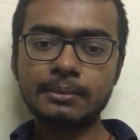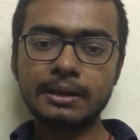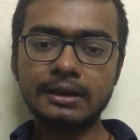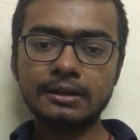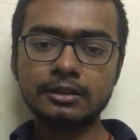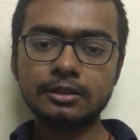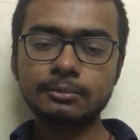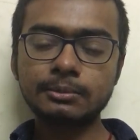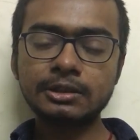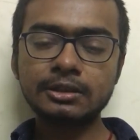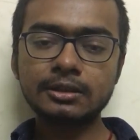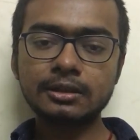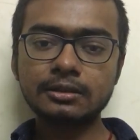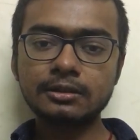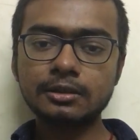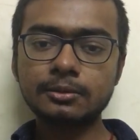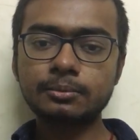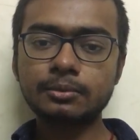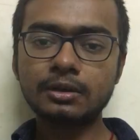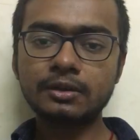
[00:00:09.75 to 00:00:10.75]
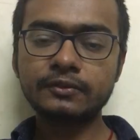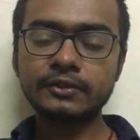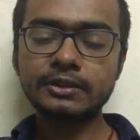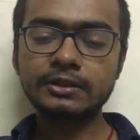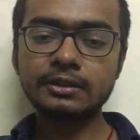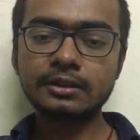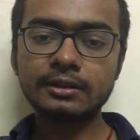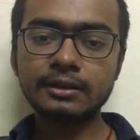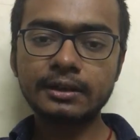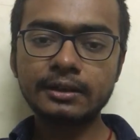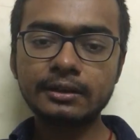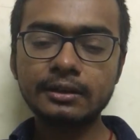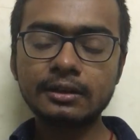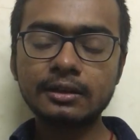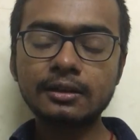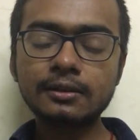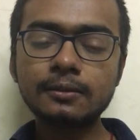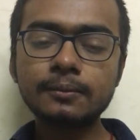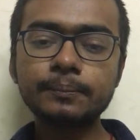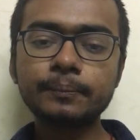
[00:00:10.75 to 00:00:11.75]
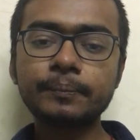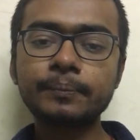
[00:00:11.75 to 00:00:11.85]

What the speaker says: Management under Professor ATR.